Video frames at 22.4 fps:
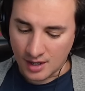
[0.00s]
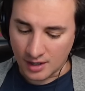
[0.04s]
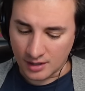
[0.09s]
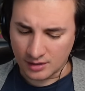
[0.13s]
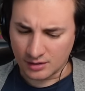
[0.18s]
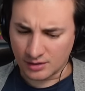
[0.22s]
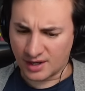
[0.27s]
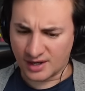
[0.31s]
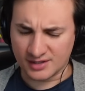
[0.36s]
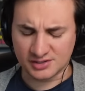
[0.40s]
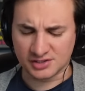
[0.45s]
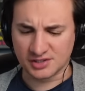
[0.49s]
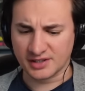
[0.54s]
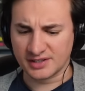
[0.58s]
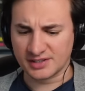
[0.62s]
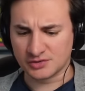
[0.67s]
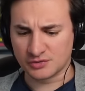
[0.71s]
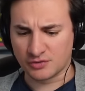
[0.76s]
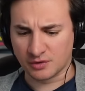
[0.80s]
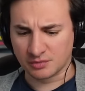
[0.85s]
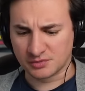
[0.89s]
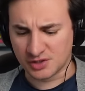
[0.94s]
Uh, actually,
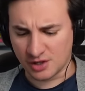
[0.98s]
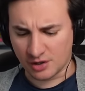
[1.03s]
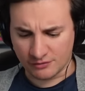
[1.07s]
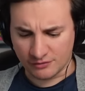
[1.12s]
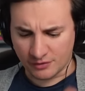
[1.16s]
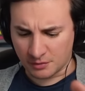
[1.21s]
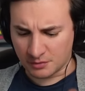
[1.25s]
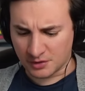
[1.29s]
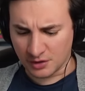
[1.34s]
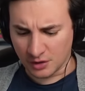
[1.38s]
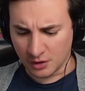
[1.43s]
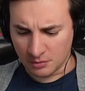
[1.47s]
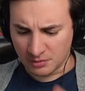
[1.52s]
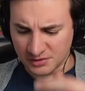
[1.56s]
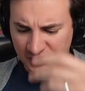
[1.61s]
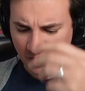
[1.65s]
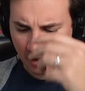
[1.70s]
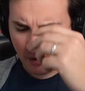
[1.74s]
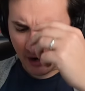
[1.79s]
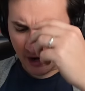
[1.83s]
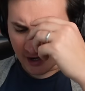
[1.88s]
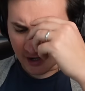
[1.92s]
it's from Todd from oh. Columbus,
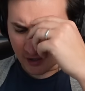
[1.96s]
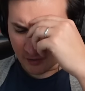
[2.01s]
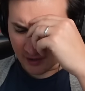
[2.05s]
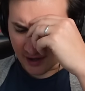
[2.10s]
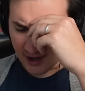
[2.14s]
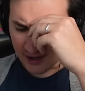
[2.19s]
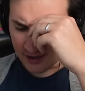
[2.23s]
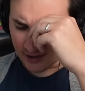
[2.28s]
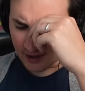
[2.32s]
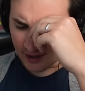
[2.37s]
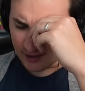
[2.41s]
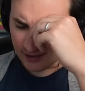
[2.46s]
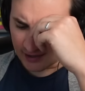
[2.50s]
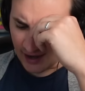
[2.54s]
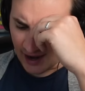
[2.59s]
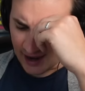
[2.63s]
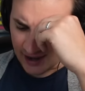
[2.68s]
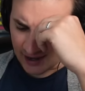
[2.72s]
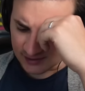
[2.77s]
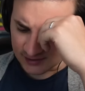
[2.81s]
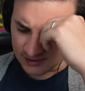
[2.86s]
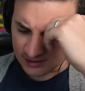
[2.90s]
Ohio again, and he
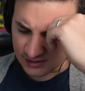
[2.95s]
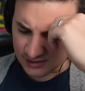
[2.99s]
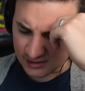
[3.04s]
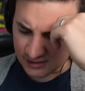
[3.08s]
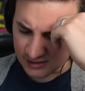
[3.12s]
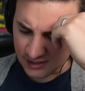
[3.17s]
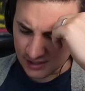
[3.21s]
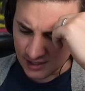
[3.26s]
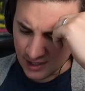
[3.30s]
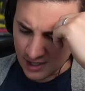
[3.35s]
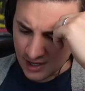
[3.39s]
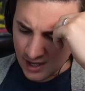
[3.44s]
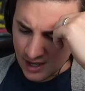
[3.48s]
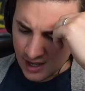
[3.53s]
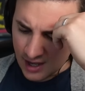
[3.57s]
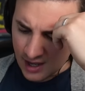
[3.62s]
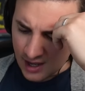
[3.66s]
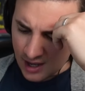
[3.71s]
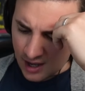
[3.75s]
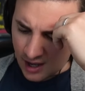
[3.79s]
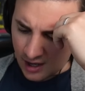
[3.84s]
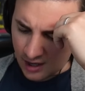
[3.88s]
asks
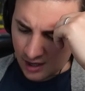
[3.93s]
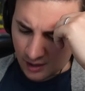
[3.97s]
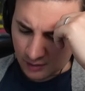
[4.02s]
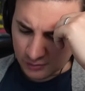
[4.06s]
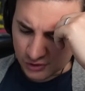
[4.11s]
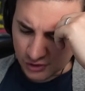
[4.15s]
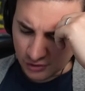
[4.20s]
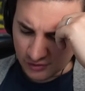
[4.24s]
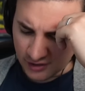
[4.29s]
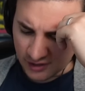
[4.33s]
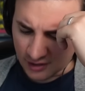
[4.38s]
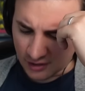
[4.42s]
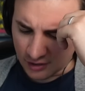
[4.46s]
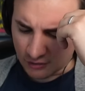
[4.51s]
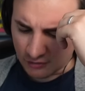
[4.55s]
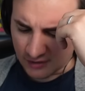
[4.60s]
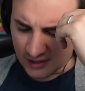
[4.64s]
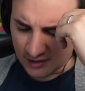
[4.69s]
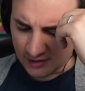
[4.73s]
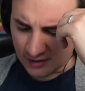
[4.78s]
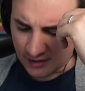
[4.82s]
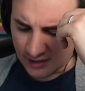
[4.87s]
uh, I'm sure you can
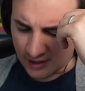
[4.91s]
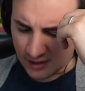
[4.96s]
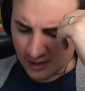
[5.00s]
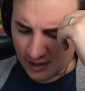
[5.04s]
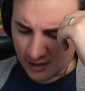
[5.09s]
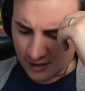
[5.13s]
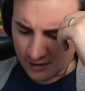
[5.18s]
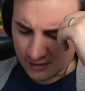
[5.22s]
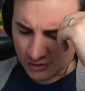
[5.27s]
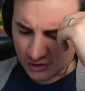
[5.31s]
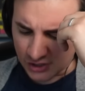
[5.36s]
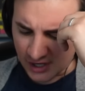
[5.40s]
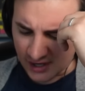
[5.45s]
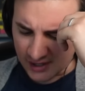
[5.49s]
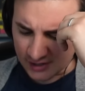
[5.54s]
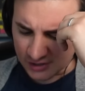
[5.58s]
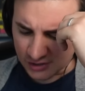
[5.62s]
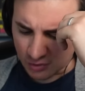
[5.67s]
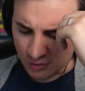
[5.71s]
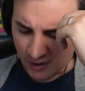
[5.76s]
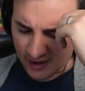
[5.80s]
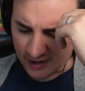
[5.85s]
agree that uh,
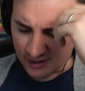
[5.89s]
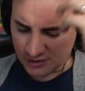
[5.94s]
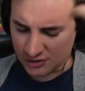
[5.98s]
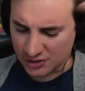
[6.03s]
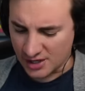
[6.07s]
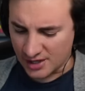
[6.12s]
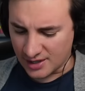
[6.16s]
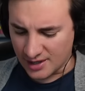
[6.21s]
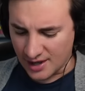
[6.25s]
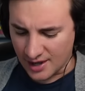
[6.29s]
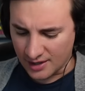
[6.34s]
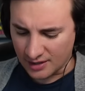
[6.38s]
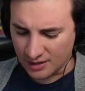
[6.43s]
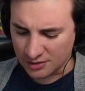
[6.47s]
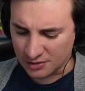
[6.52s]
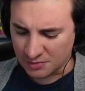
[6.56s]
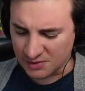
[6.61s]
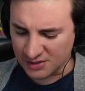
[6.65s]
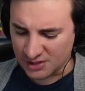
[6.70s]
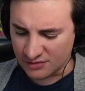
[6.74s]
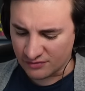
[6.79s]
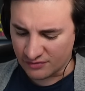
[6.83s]
Jack Swagger, Jake Hager, has
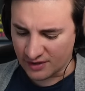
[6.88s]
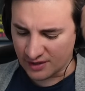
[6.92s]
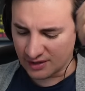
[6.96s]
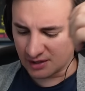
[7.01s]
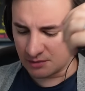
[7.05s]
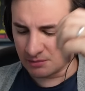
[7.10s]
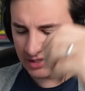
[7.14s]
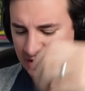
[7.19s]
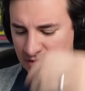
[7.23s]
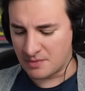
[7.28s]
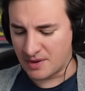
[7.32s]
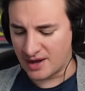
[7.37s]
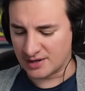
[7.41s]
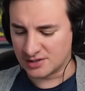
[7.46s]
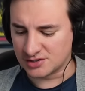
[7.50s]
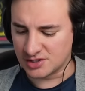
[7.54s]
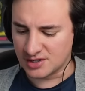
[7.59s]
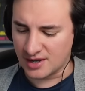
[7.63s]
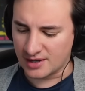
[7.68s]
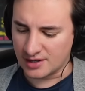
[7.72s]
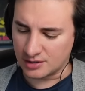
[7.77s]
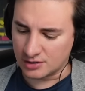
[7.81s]
been severely
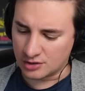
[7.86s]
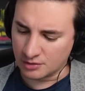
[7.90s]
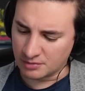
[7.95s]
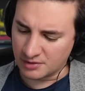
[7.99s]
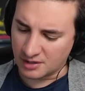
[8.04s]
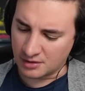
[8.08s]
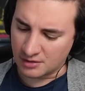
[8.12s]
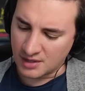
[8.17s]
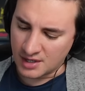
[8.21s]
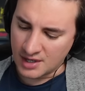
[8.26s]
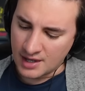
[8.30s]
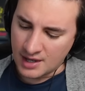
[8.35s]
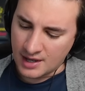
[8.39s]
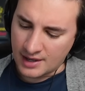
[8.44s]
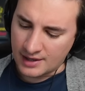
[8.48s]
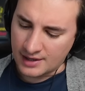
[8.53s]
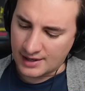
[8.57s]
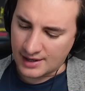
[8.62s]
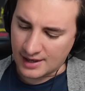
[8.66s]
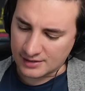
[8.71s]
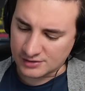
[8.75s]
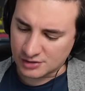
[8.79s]
mismanaged in AEW.
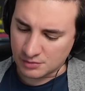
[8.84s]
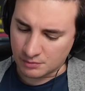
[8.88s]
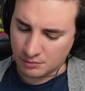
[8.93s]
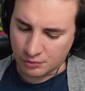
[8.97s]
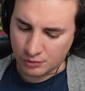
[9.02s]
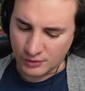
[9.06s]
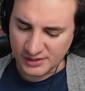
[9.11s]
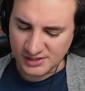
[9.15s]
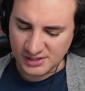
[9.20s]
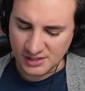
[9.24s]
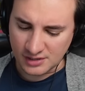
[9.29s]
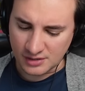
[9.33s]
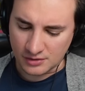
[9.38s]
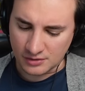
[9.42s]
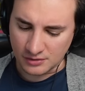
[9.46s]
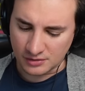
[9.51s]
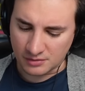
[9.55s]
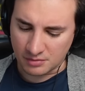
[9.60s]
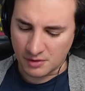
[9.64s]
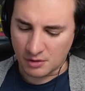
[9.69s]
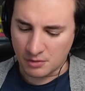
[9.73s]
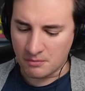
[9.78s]
He had some pretty
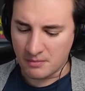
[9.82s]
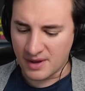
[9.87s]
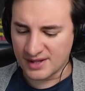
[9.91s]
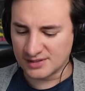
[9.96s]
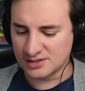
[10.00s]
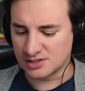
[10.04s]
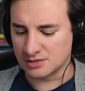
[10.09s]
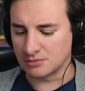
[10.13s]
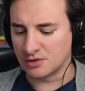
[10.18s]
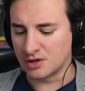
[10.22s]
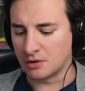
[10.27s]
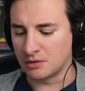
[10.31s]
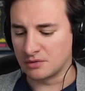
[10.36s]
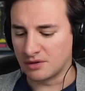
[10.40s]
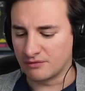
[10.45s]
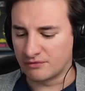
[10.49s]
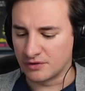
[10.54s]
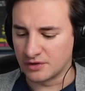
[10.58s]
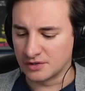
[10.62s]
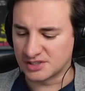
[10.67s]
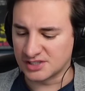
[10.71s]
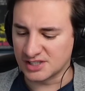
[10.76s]
good momentum going the
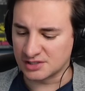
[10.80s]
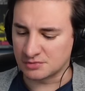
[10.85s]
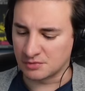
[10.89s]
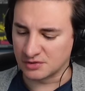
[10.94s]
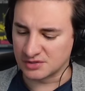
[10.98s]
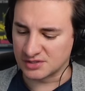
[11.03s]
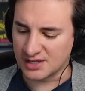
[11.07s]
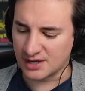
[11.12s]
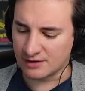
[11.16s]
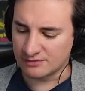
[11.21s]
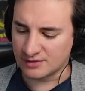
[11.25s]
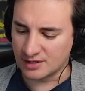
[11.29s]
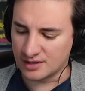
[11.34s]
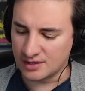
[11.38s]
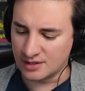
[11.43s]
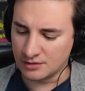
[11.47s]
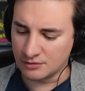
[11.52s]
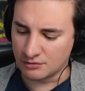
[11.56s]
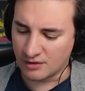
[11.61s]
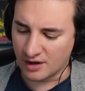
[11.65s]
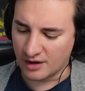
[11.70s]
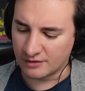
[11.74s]
first six months after
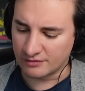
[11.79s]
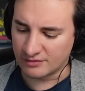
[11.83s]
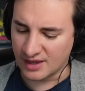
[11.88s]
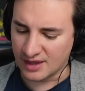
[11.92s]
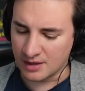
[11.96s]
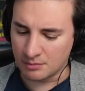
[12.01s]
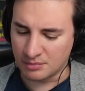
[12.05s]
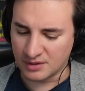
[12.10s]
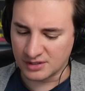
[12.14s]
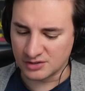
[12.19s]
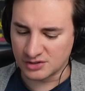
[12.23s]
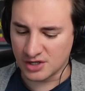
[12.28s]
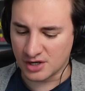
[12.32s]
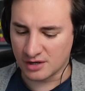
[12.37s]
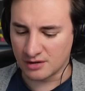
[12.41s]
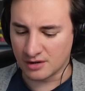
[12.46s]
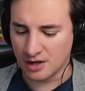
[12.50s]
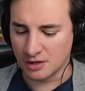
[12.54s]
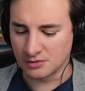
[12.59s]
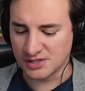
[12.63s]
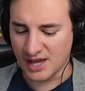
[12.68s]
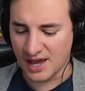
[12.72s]
he arrived there, being
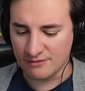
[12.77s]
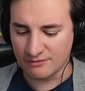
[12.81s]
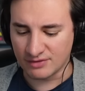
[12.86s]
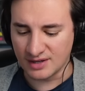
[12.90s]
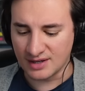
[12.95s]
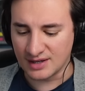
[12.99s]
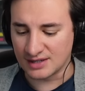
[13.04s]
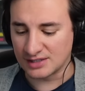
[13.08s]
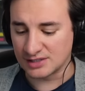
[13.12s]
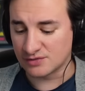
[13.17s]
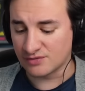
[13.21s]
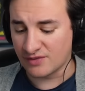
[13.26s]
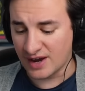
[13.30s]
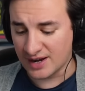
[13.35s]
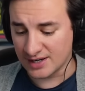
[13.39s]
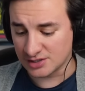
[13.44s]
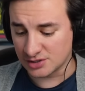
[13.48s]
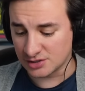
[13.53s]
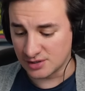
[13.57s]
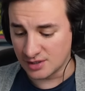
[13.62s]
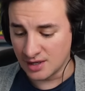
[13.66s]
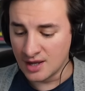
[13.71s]
Jericho's heavy in his
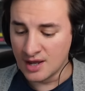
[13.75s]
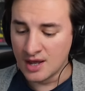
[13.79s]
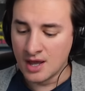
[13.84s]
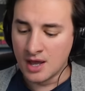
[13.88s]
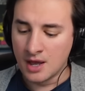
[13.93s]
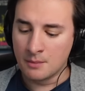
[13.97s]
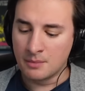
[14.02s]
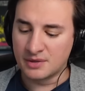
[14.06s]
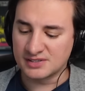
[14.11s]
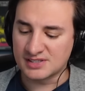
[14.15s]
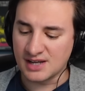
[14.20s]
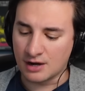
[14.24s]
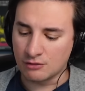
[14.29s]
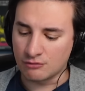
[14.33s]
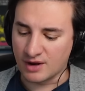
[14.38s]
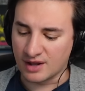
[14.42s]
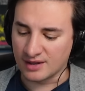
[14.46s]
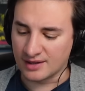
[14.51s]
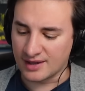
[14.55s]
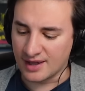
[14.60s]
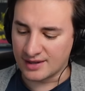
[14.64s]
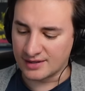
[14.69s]
faction, but is now
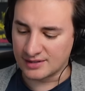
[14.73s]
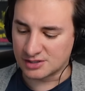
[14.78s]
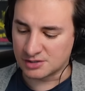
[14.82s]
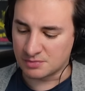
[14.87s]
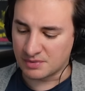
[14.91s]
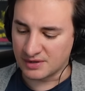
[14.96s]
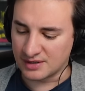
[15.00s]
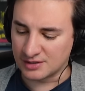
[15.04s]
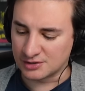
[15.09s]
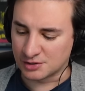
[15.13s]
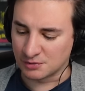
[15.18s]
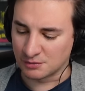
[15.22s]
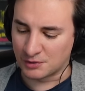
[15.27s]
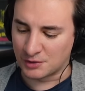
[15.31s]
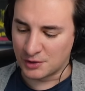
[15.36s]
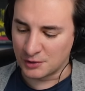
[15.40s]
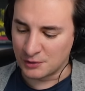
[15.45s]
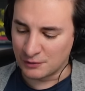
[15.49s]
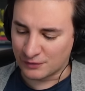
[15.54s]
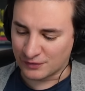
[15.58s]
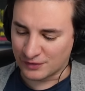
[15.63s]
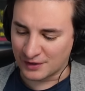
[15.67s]
relegated to being some
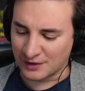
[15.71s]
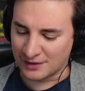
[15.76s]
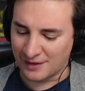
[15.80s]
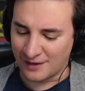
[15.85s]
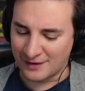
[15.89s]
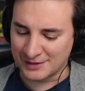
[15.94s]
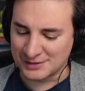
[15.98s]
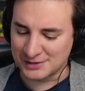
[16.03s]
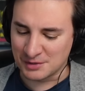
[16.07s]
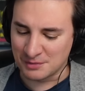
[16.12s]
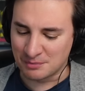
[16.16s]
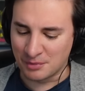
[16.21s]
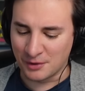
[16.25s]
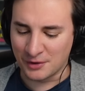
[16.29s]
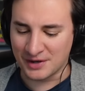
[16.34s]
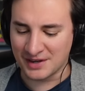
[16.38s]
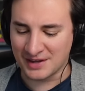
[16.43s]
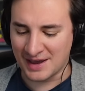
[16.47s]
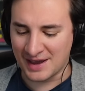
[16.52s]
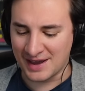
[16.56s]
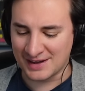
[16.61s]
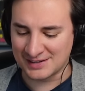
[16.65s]
goof that likes a
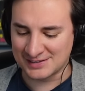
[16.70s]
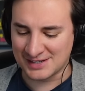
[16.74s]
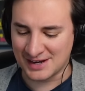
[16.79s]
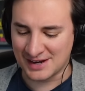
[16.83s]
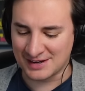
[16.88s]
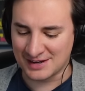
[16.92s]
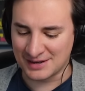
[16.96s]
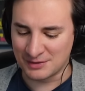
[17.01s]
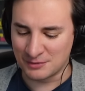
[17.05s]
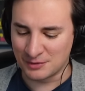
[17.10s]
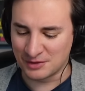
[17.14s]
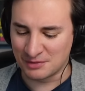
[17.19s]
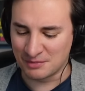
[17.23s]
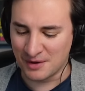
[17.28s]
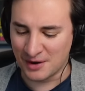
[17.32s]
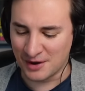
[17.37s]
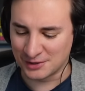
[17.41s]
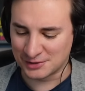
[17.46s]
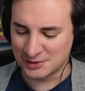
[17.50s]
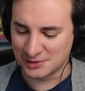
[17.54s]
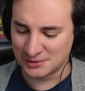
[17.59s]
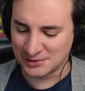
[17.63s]
bucket hat tagging with
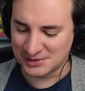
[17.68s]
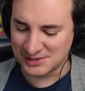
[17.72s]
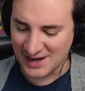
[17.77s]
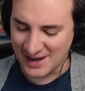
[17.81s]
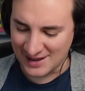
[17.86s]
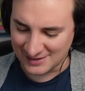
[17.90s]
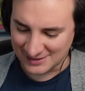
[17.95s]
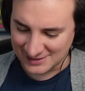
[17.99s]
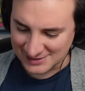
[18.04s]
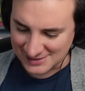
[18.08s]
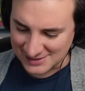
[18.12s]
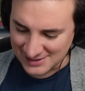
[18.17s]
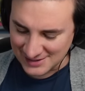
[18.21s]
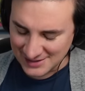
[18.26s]
marginal talent.